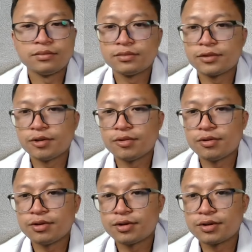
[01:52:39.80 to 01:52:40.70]

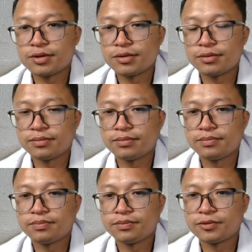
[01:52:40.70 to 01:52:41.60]
Gold also,
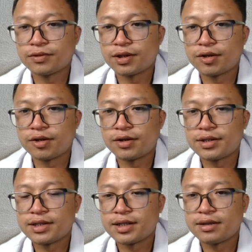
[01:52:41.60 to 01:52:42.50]
one order
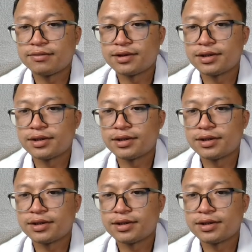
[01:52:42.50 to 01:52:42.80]
is left.